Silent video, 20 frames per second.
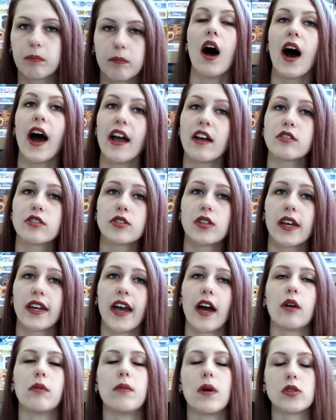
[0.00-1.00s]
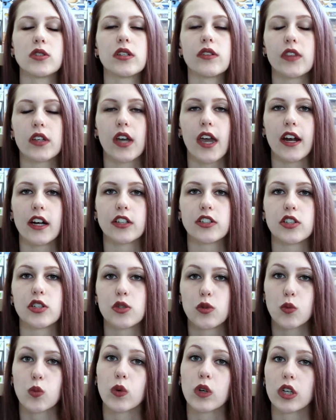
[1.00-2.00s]
I also like how most of the
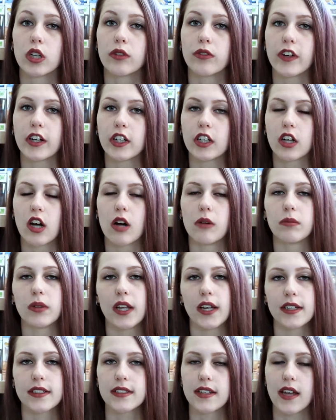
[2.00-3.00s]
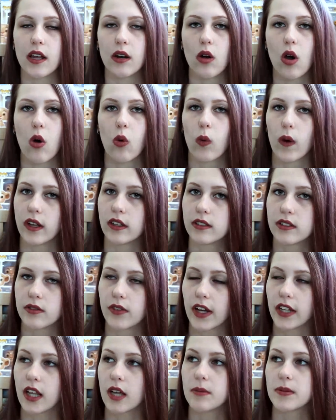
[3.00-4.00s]
characters were very complex and well
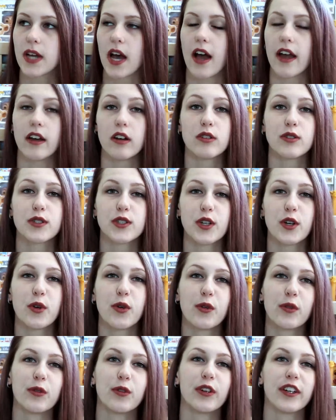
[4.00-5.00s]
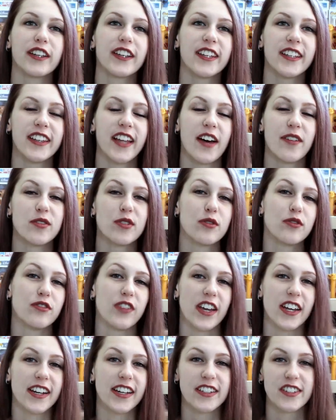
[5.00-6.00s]
developed. I also really loved
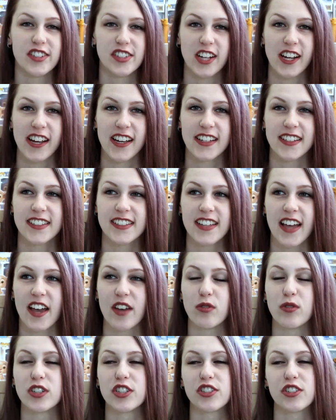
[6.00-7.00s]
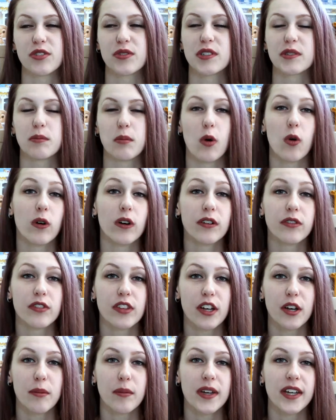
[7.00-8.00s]
Fate and Chance. I wish there was more of
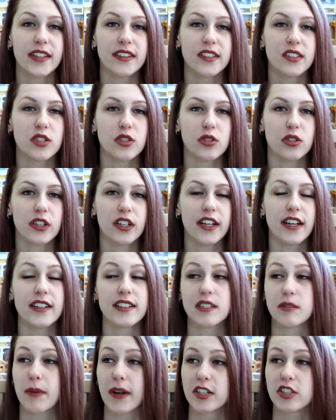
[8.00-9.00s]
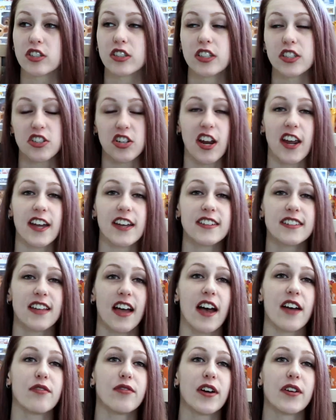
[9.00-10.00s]
them in the story, especially Chance.
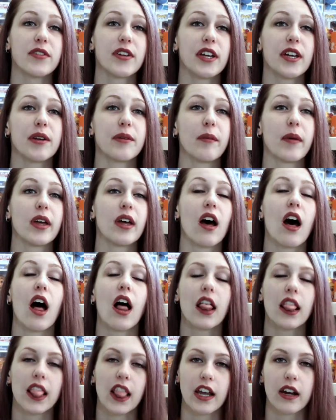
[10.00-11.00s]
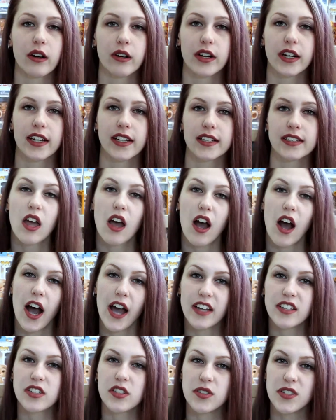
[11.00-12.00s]
I found him hilarious. I
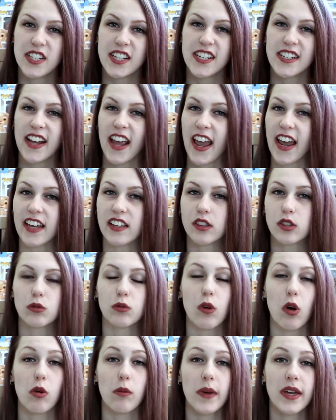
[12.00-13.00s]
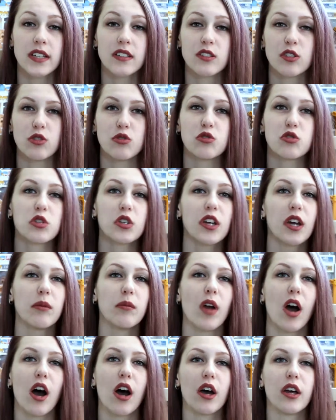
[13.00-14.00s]
also didn't hate the romance. Usually I'm
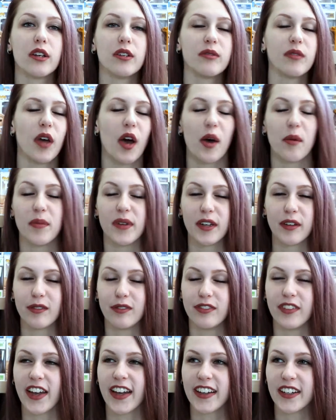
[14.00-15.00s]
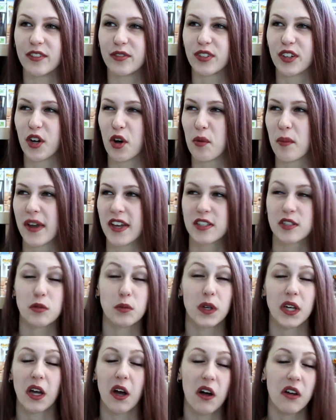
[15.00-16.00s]
not a big fan of romance,
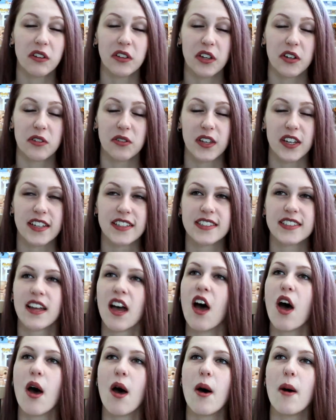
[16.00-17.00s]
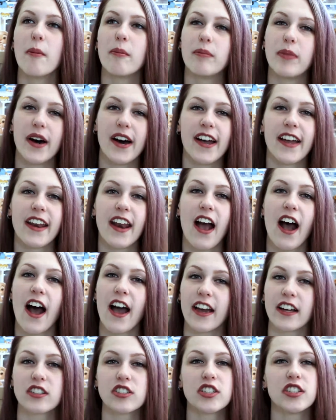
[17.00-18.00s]
we all know this, but
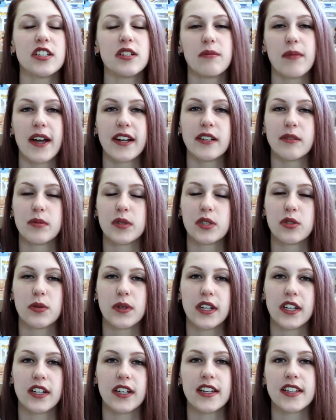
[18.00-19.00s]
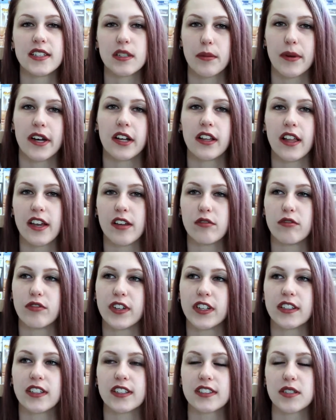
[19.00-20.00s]
I actually didn't mind it between Isabel and
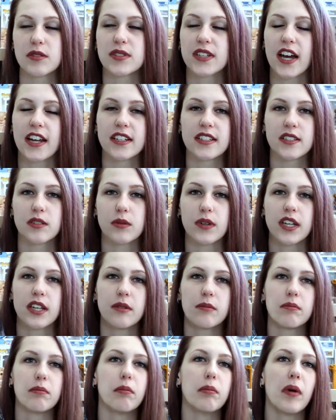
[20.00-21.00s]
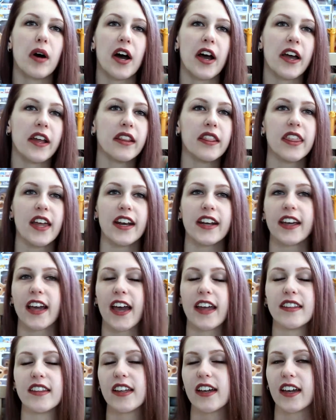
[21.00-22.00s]
Felix. It was kind of sweet, but then
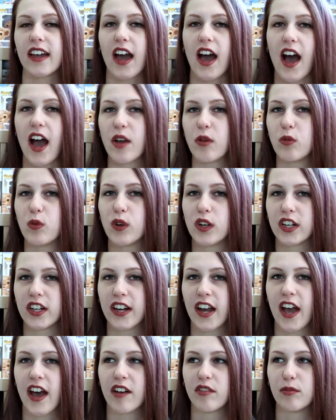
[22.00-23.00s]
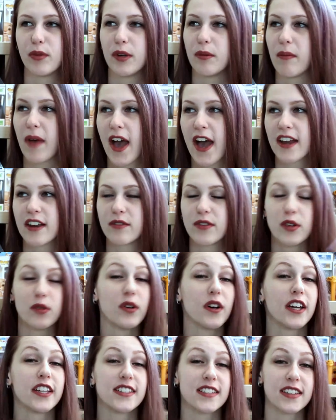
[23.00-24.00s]
again, like, I wouldn't have been mad if it
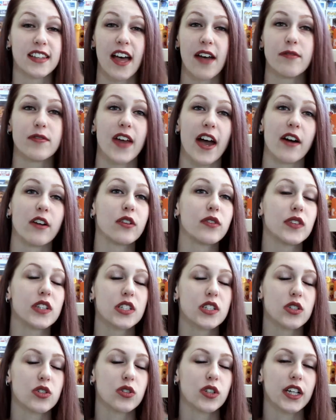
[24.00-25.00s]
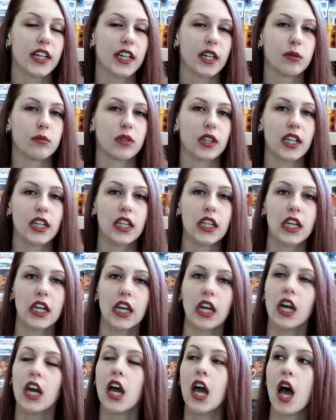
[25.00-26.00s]
was left out of the story completely,
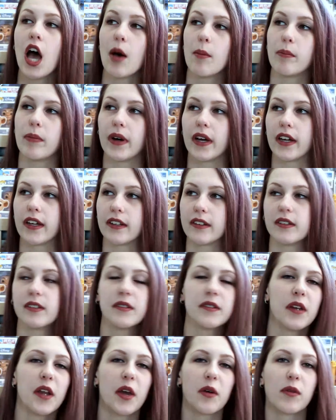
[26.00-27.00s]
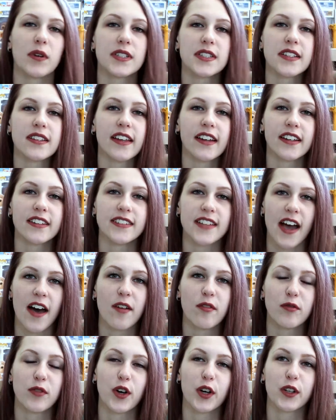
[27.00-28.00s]
but it wasn't like a
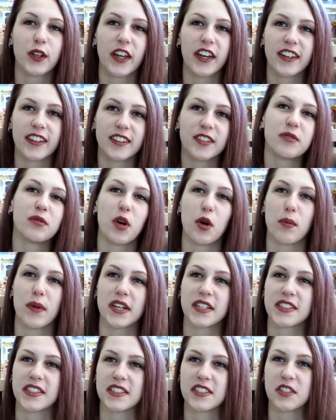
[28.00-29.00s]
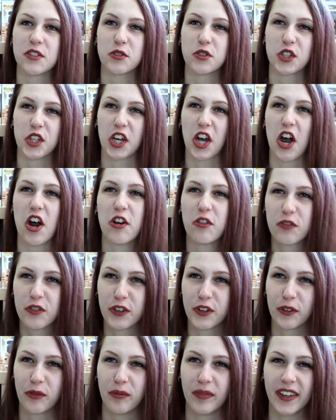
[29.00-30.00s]
downfall like romances usually are
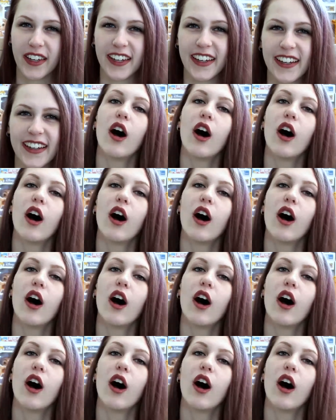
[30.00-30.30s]
for me.